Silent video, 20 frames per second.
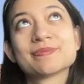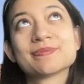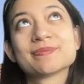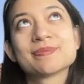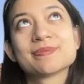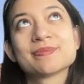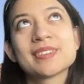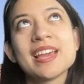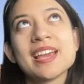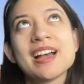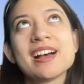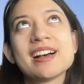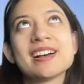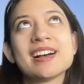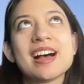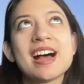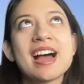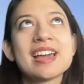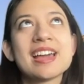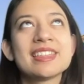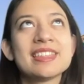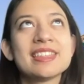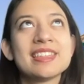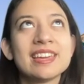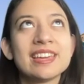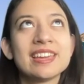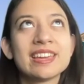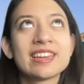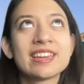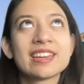Yeah, I
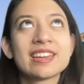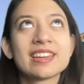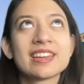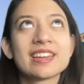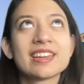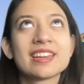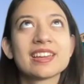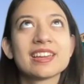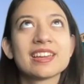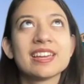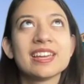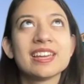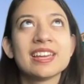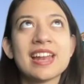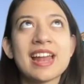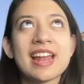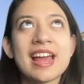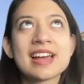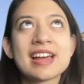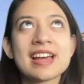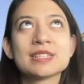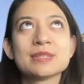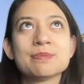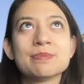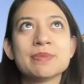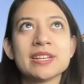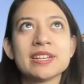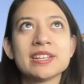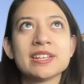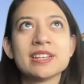think it has
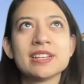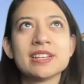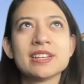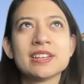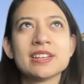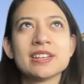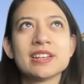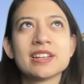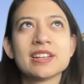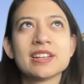been,